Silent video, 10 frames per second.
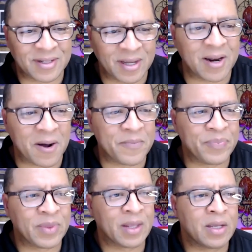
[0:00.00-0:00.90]
You know,
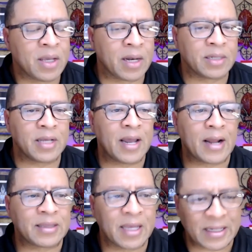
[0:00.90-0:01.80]
and
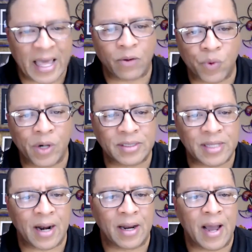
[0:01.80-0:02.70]
I think that works
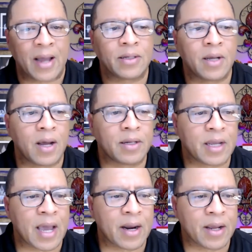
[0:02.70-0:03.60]
out a lot to
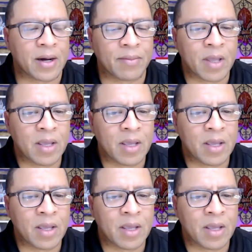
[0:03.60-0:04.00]
kind of help.